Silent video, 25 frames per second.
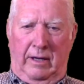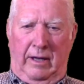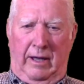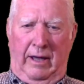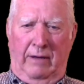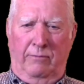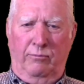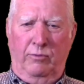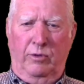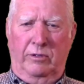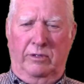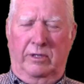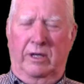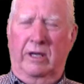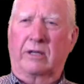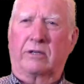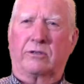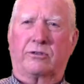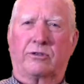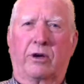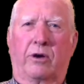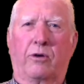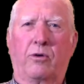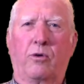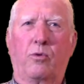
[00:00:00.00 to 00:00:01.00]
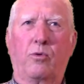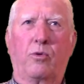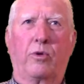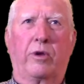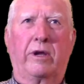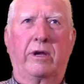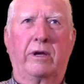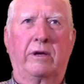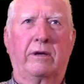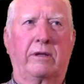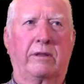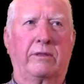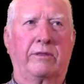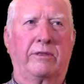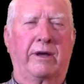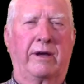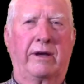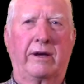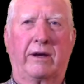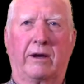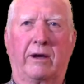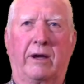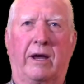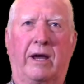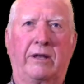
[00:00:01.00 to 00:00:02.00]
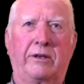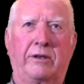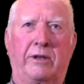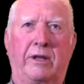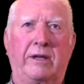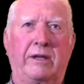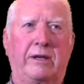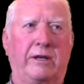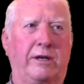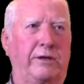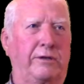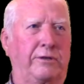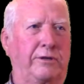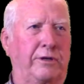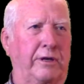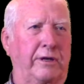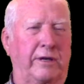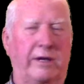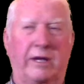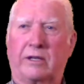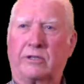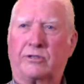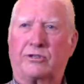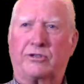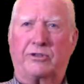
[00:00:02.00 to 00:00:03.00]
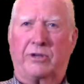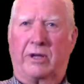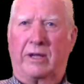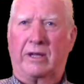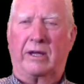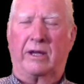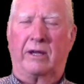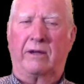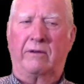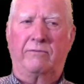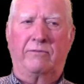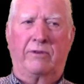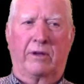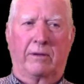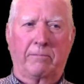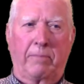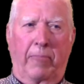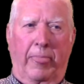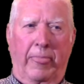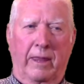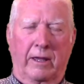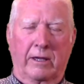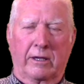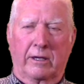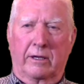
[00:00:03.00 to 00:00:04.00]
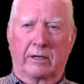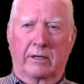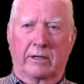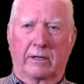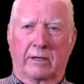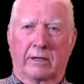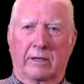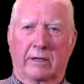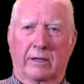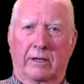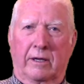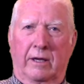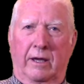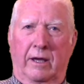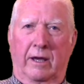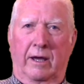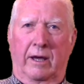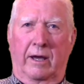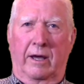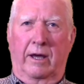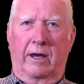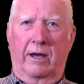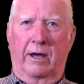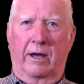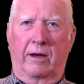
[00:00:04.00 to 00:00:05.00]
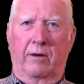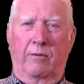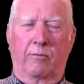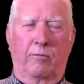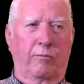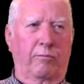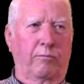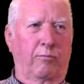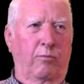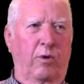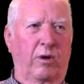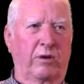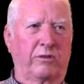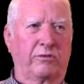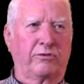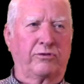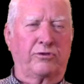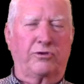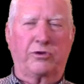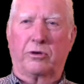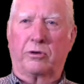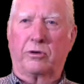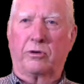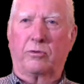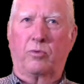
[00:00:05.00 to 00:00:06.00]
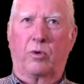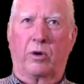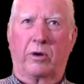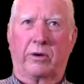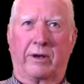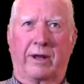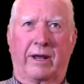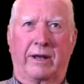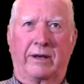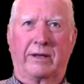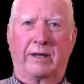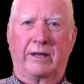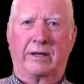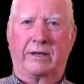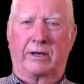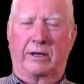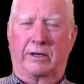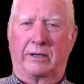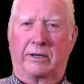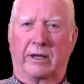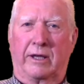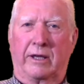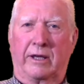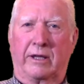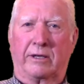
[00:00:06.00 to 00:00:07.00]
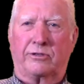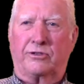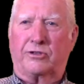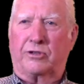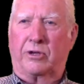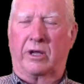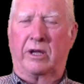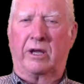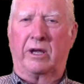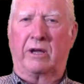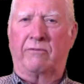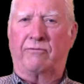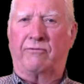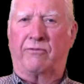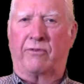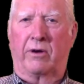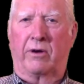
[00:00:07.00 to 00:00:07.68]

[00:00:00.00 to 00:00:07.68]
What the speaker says: I would get told here and there I needed to get saved. I wasn't sure what I needed to get saved